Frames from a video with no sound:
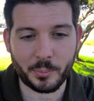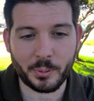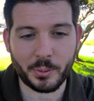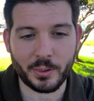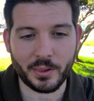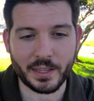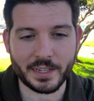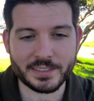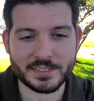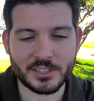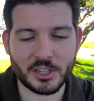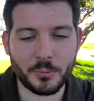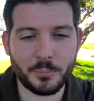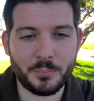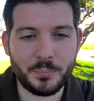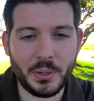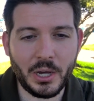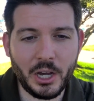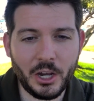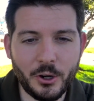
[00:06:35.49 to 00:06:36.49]
place the
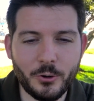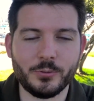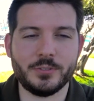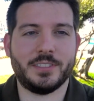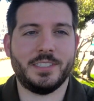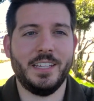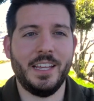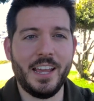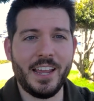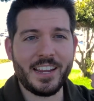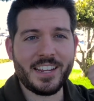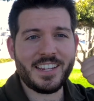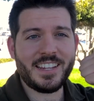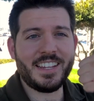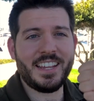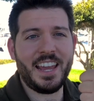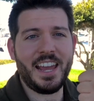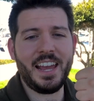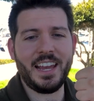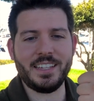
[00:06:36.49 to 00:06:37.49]
boat,
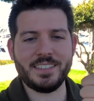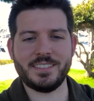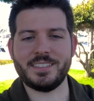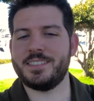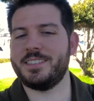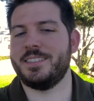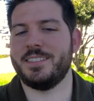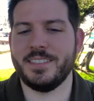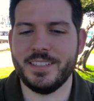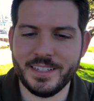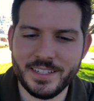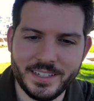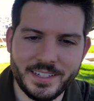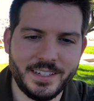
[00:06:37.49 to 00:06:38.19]
yes!